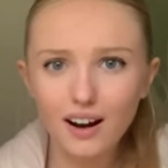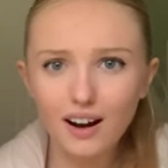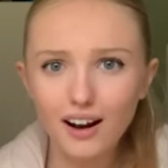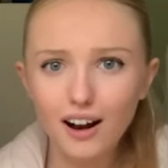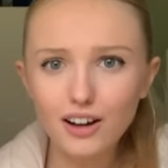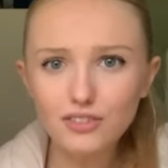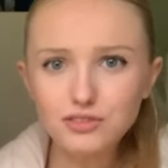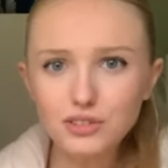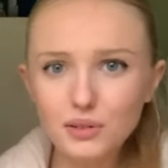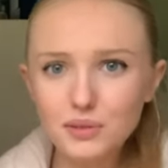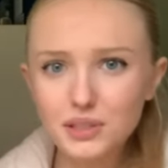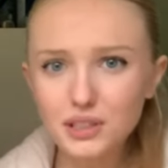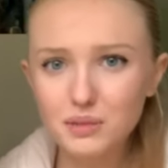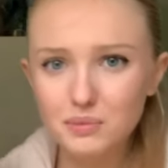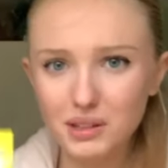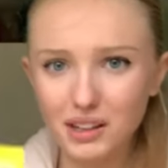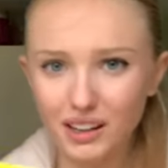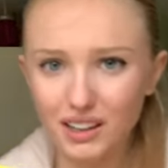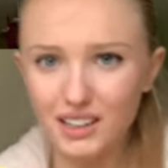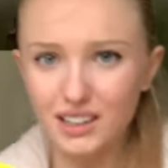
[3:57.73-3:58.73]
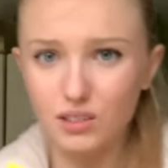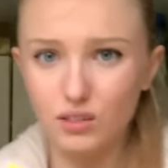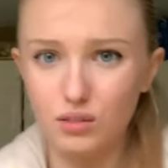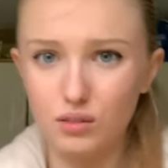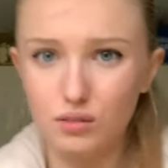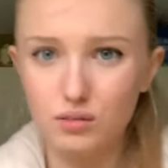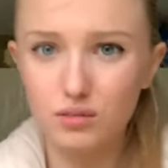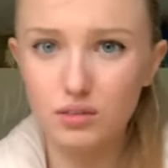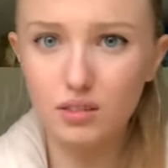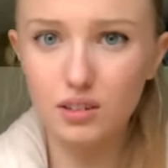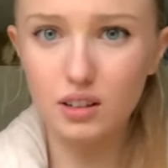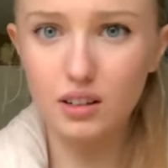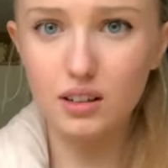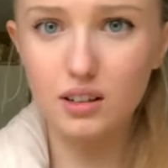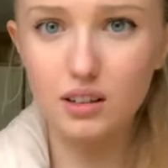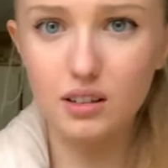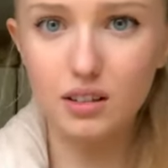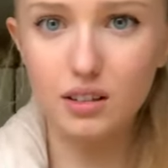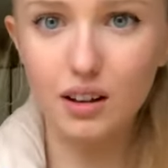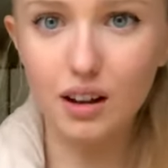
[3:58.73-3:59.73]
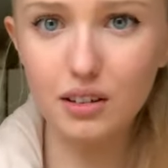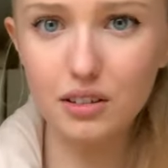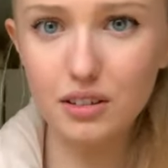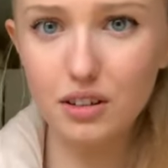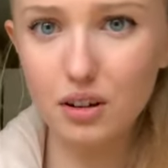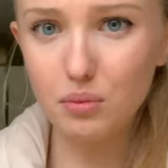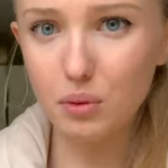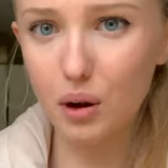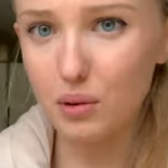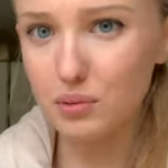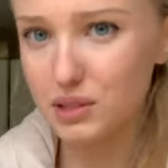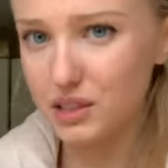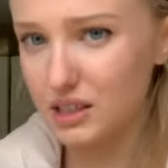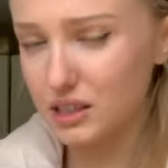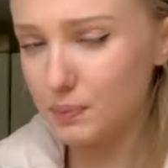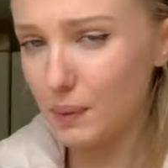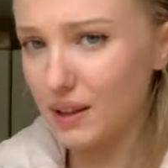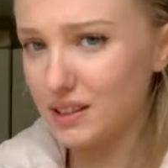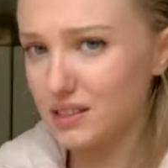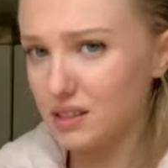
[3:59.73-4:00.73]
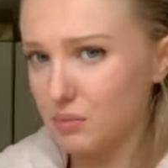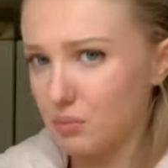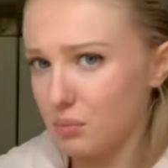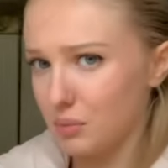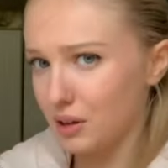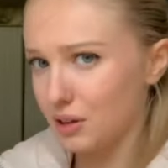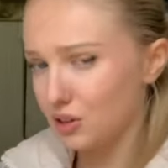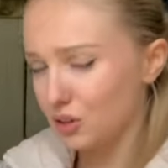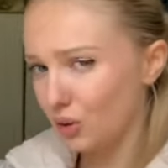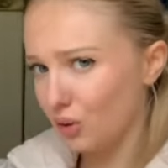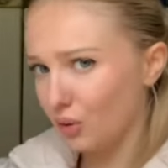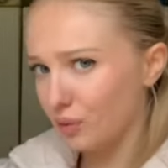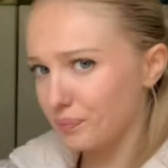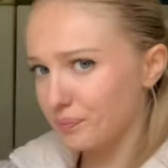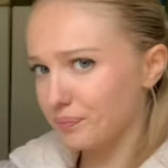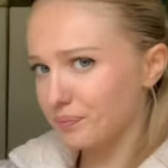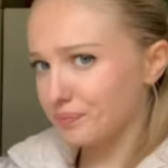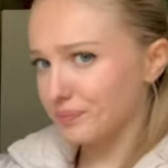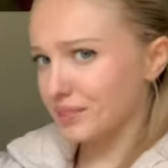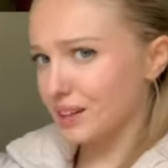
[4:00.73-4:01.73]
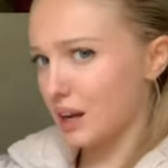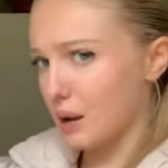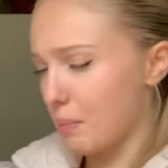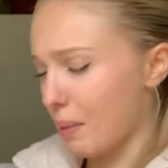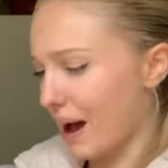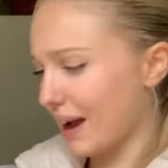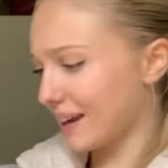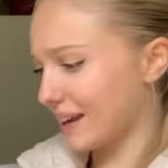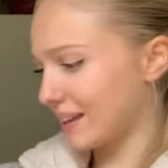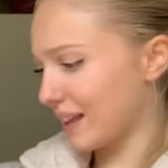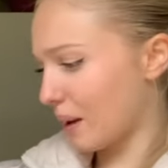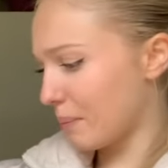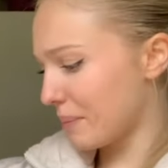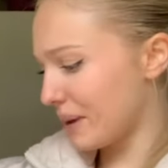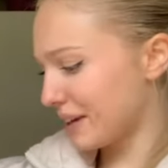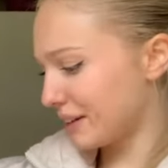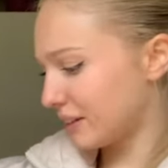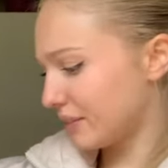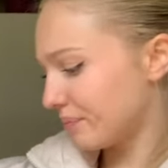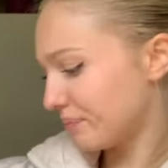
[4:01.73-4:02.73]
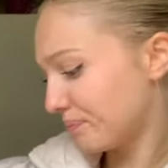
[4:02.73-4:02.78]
I thought it was going to be like a little, I don't what I was expecting, but not a packet that big.